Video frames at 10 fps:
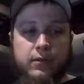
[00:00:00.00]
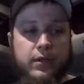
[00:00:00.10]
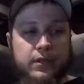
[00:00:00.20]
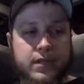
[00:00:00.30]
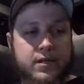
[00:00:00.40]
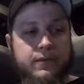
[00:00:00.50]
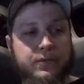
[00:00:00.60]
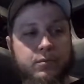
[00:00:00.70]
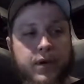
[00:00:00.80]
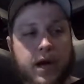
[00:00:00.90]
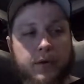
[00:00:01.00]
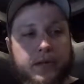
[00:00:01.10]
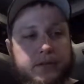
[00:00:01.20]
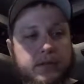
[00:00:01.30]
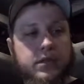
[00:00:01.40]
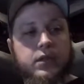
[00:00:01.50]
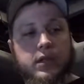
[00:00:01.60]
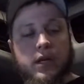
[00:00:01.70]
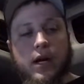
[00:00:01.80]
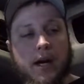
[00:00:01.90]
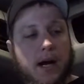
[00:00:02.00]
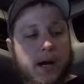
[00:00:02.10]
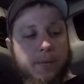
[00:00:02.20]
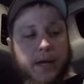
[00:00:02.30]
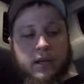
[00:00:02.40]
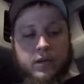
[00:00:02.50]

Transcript: Grilling Season from Lowry's, and